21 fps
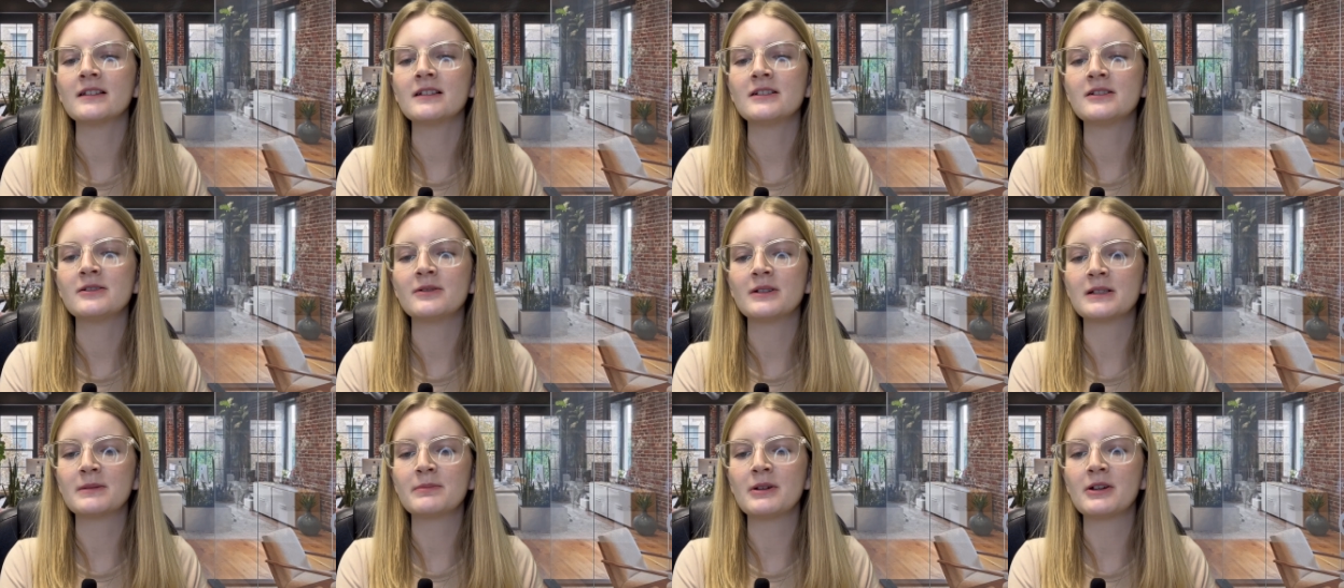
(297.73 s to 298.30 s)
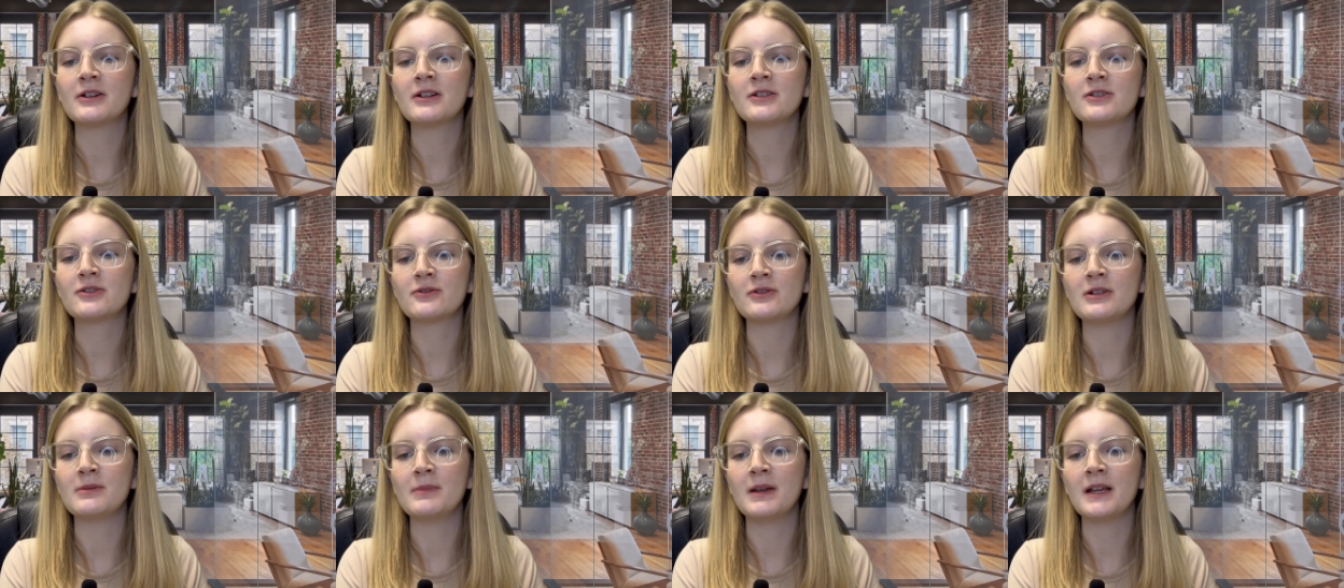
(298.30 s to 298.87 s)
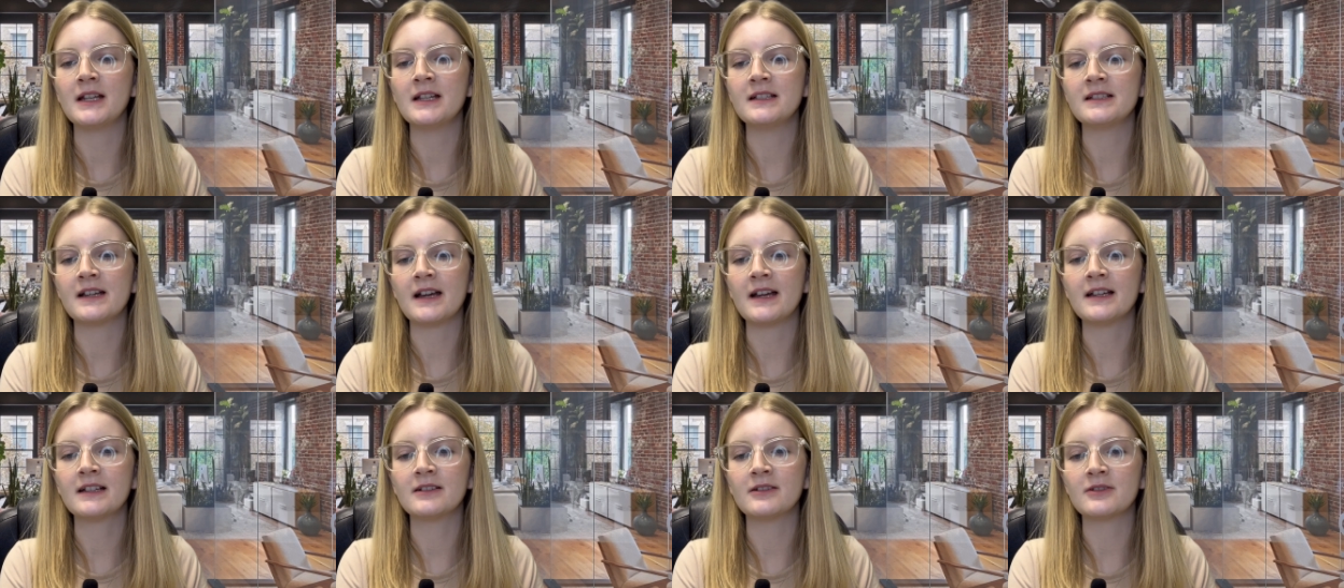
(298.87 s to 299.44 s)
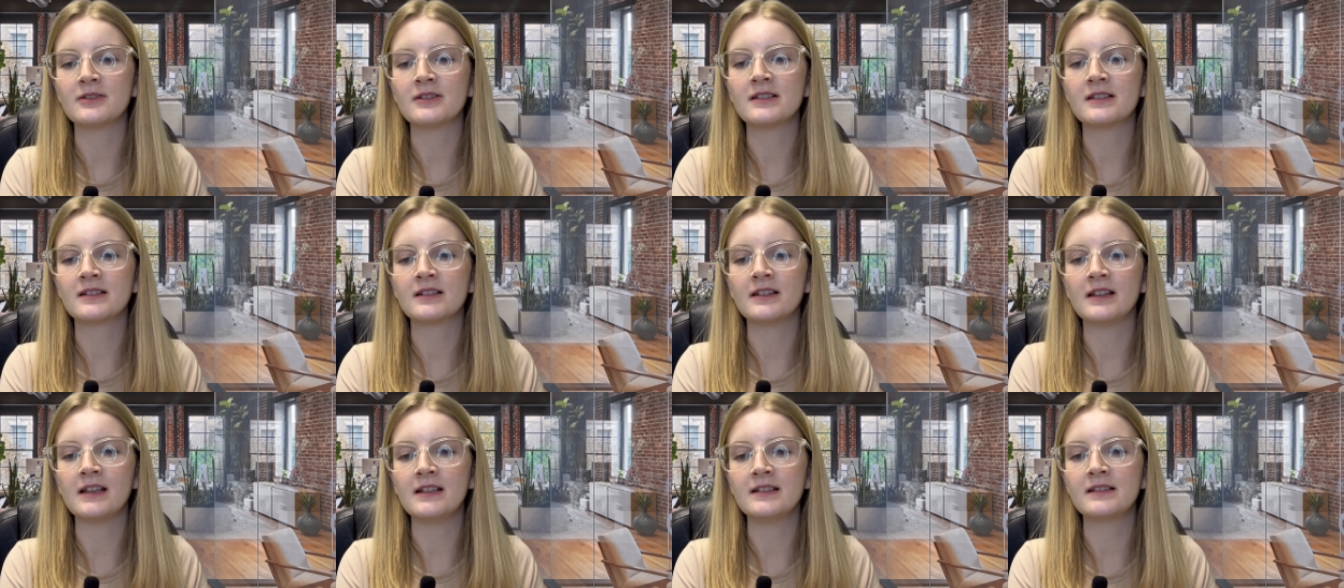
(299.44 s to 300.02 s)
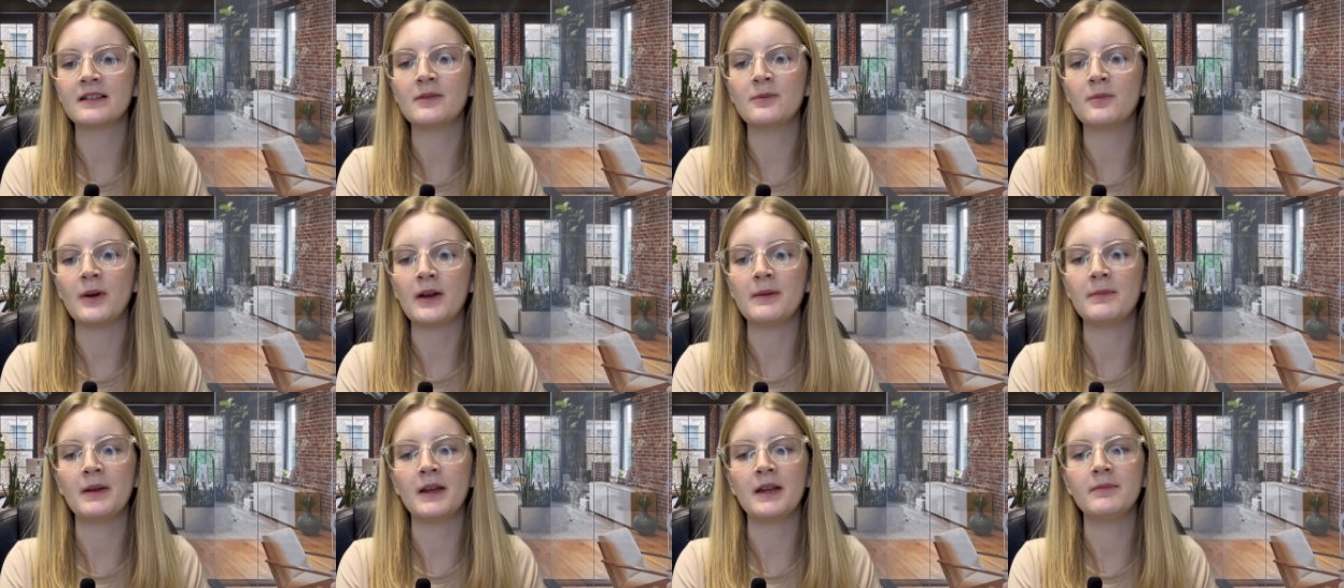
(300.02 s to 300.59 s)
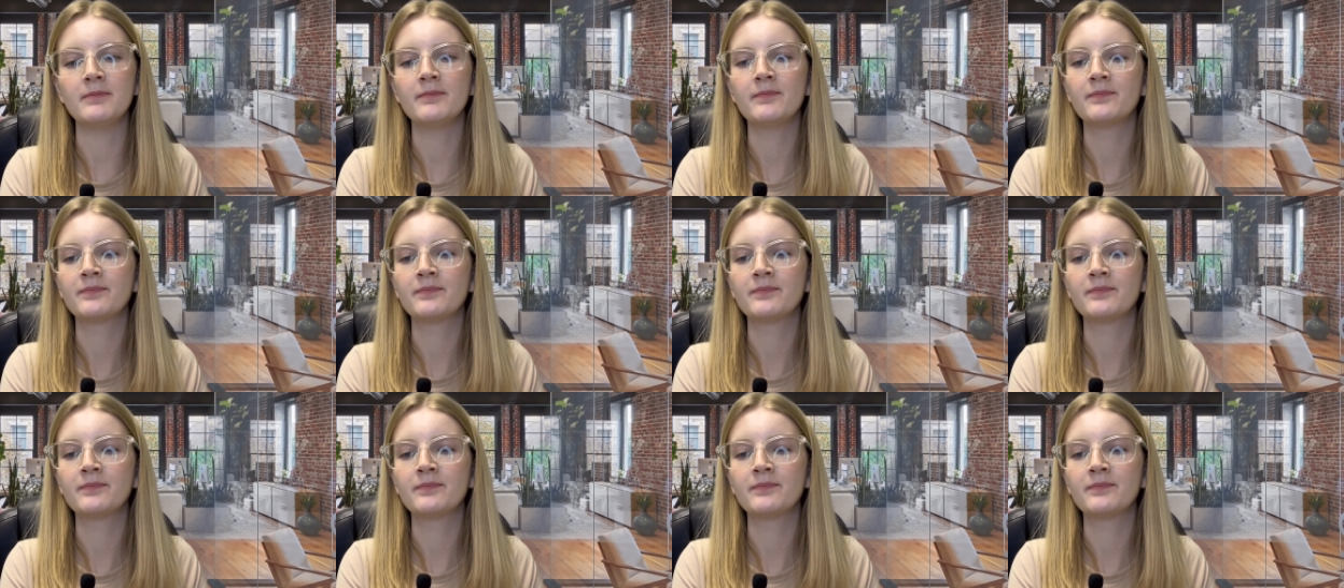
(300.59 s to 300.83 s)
to experience treatment and diagnosis delays than white men.